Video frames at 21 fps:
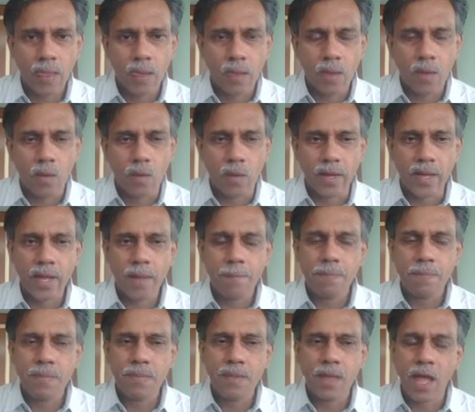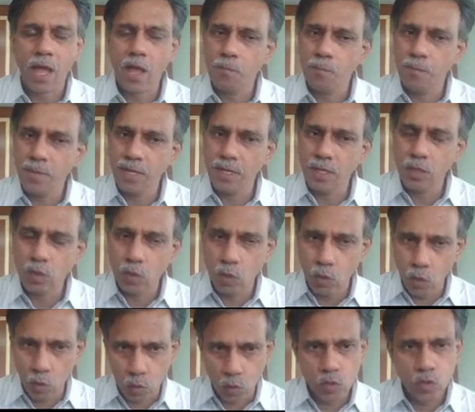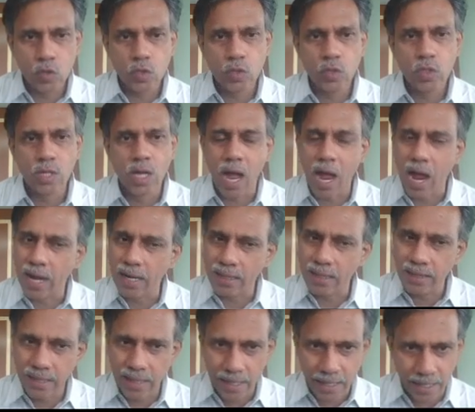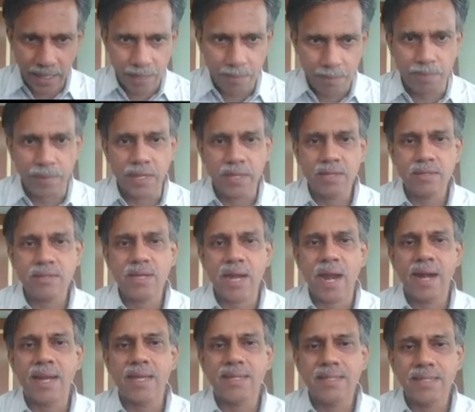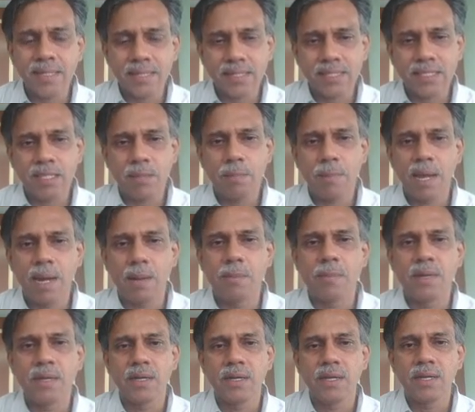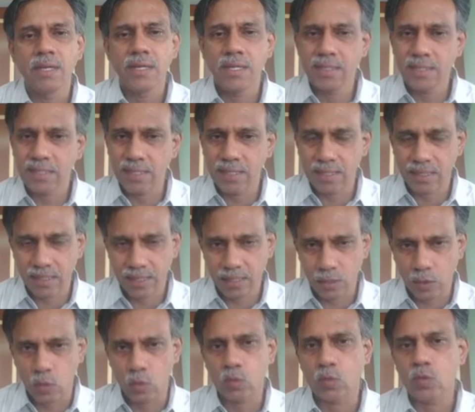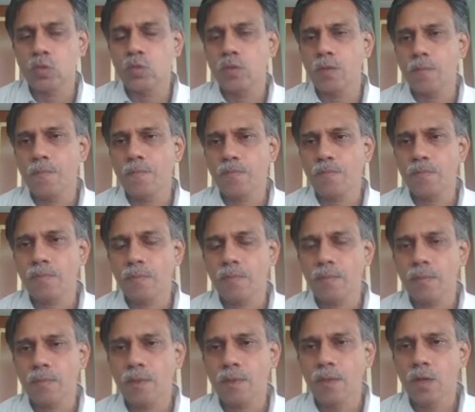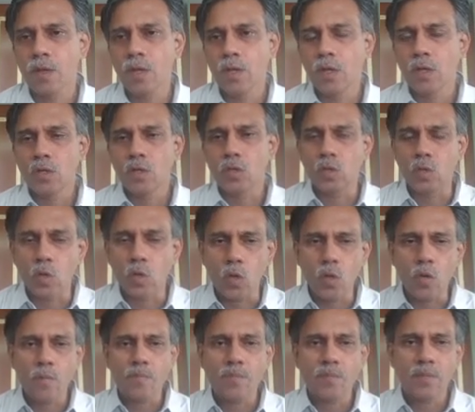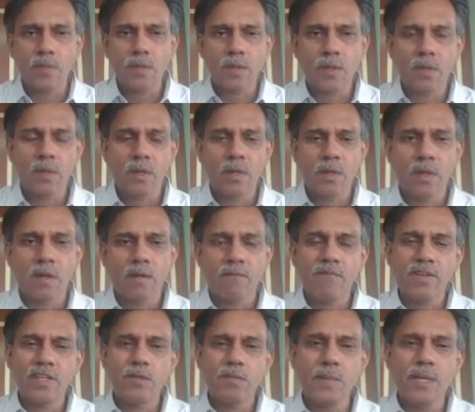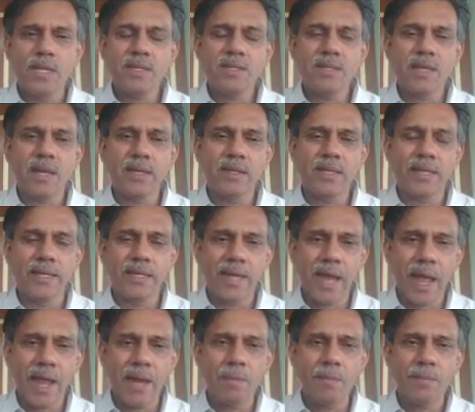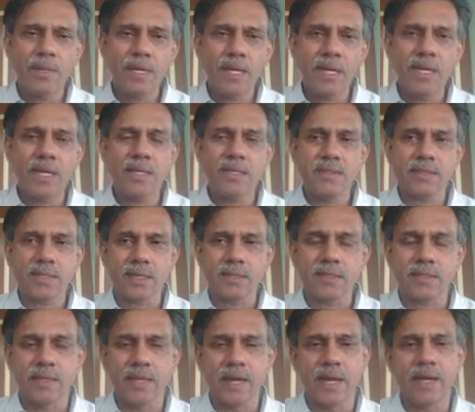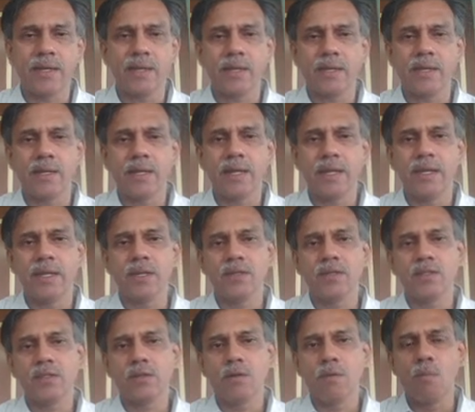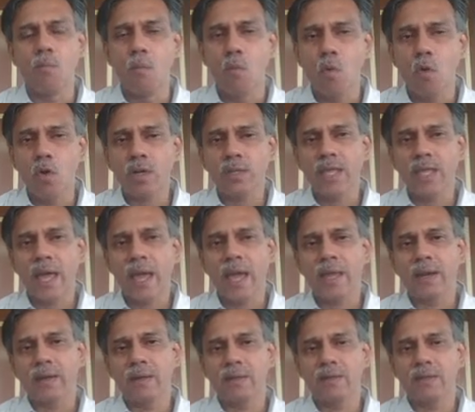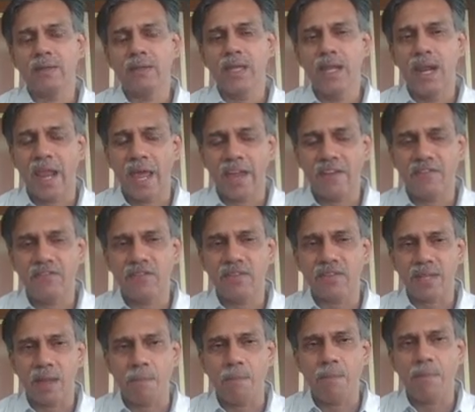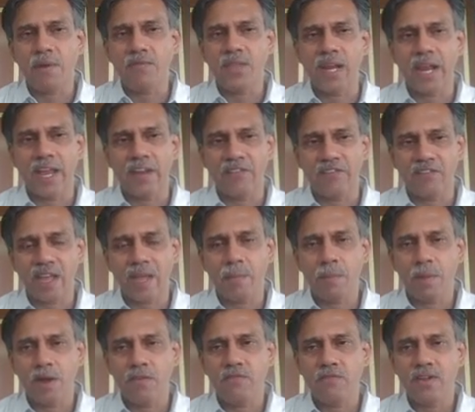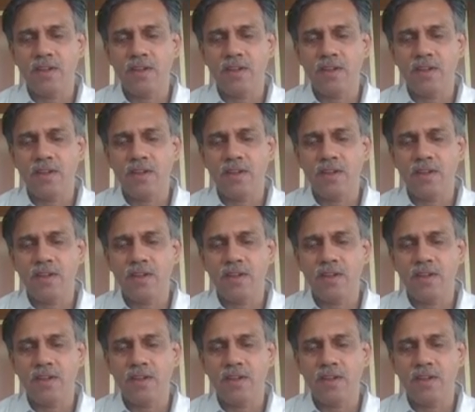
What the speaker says: okay, have been used and then replaced, and a 6th bulb is in use. So which means that the time t is such that it is more than the sum of the lifetime of